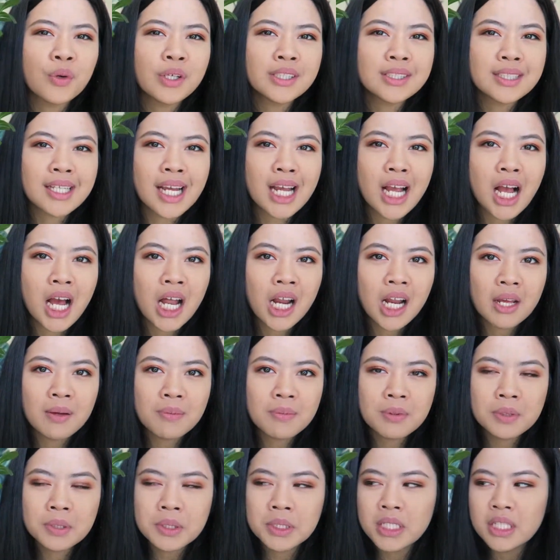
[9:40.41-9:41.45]
ones I got, I
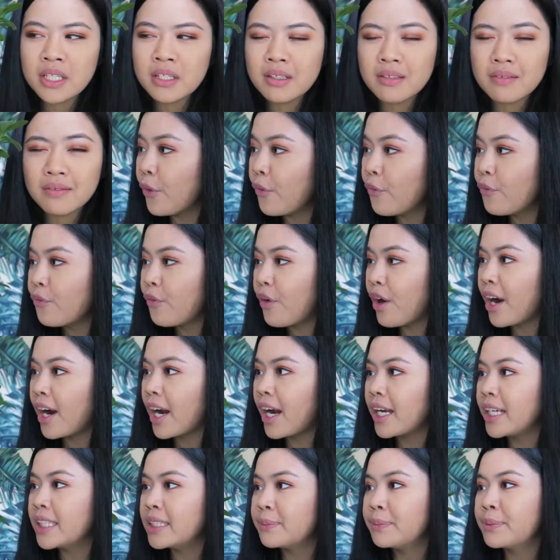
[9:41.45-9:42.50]
believe. So far,
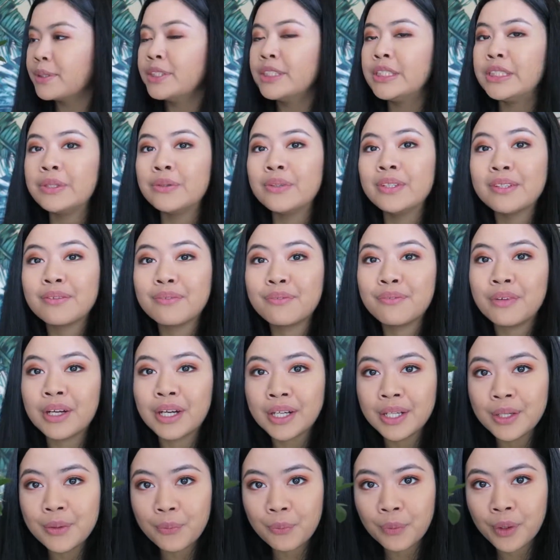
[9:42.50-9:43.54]
he's been doing
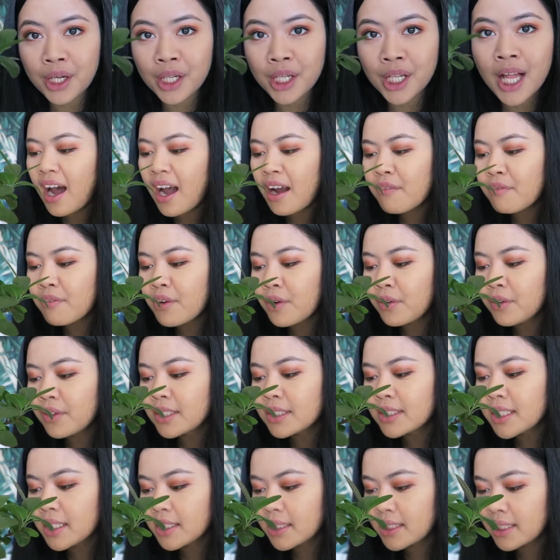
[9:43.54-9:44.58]
very well. I've
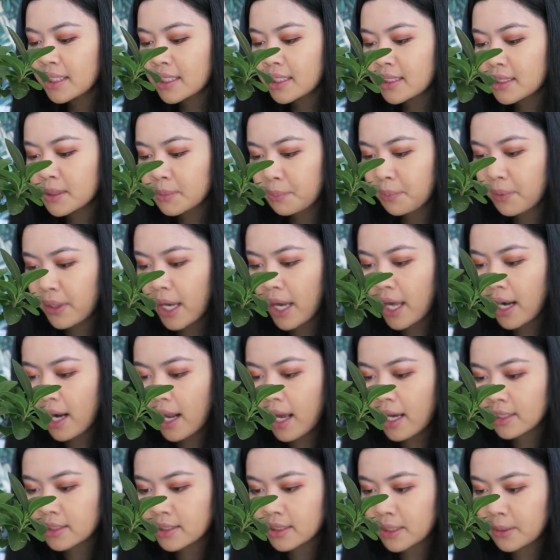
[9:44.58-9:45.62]
noticed that this plant
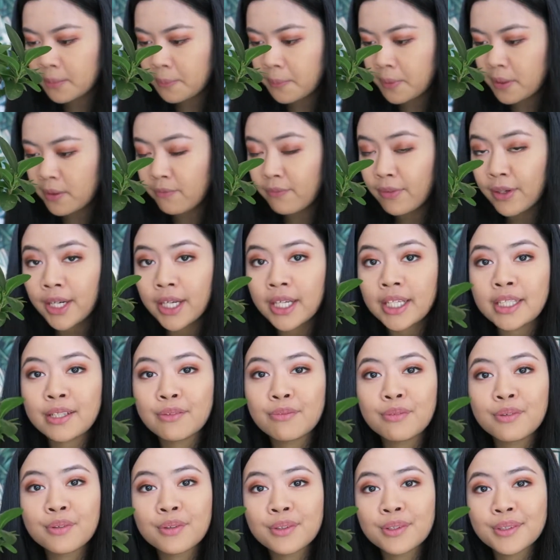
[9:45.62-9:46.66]
hasn't been very
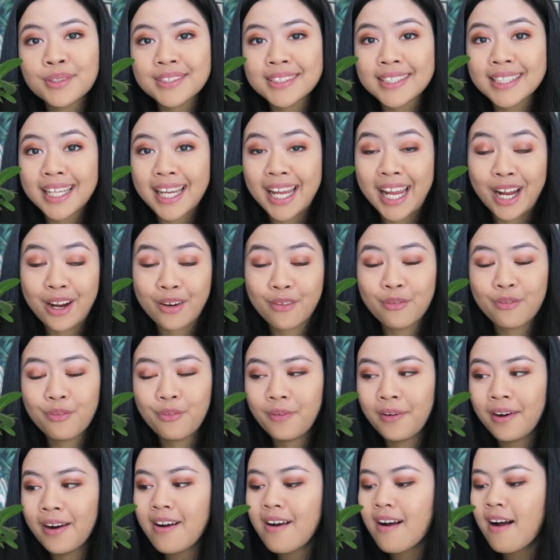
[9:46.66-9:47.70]
difficult to care
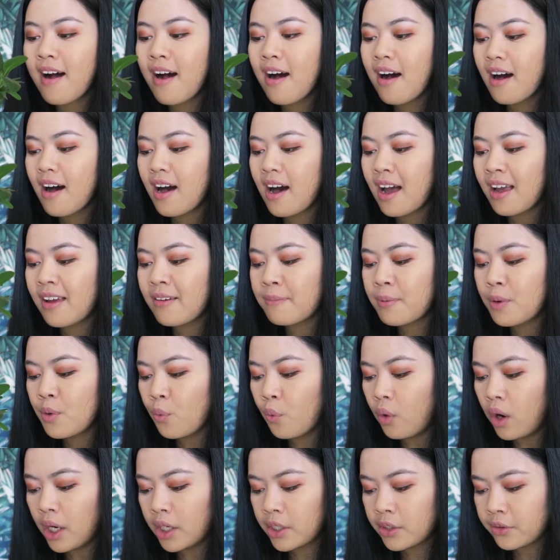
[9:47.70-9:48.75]
for. I have
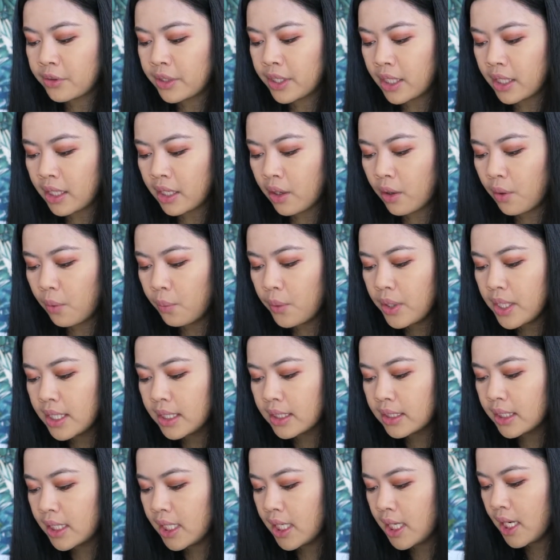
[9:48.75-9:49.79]
been watering
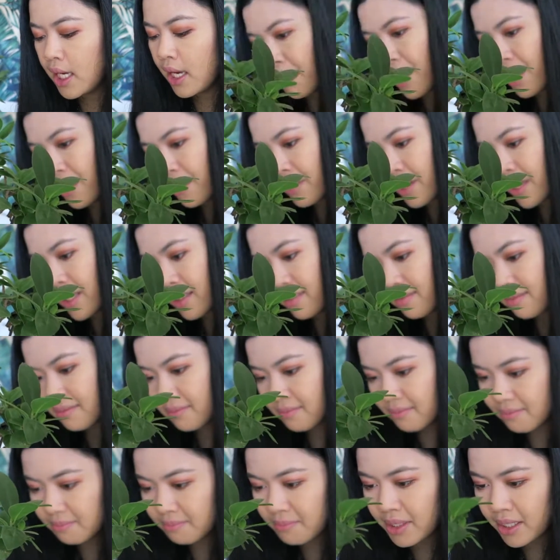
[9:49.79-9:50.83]
weekly, moderate
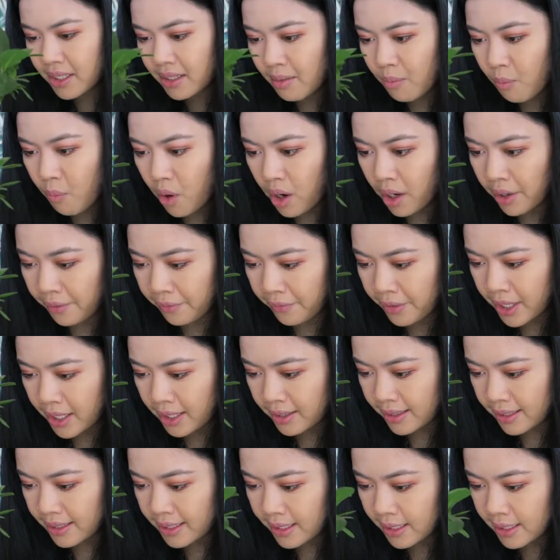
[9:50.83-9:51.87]
medium watering
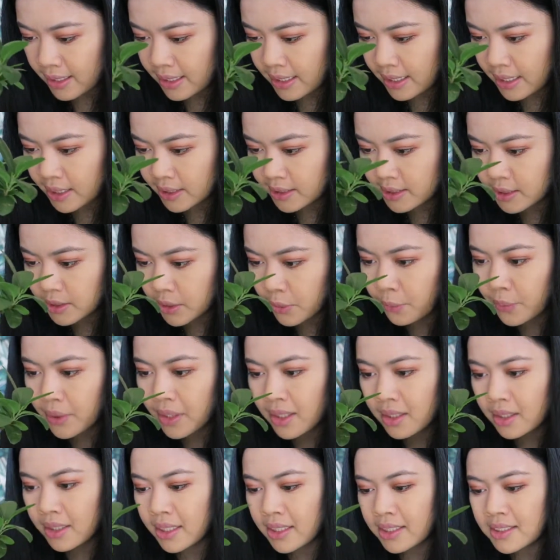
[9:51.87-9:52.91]
that it needs. So
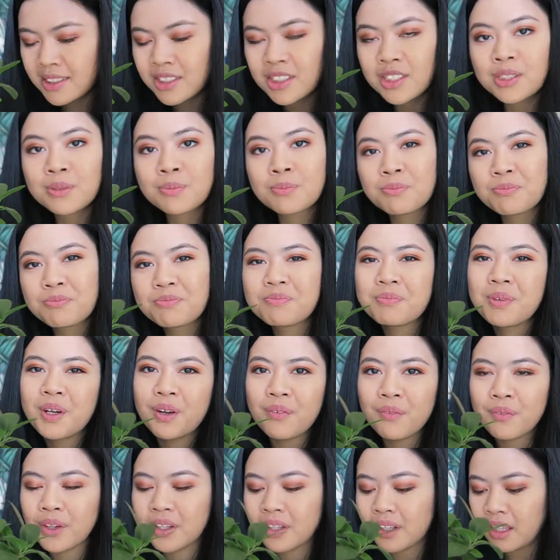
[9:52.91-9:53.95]
weekly is just
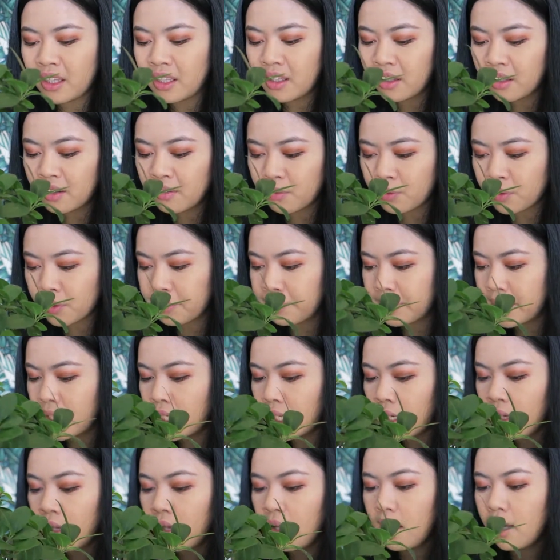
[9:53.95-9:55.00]
perfectly good for
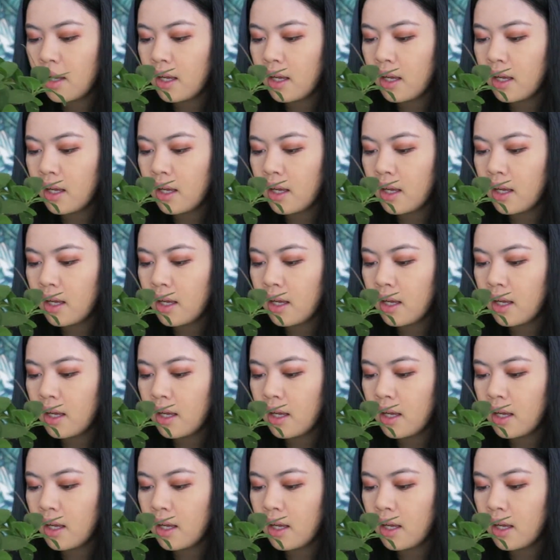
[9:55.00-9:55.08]
me.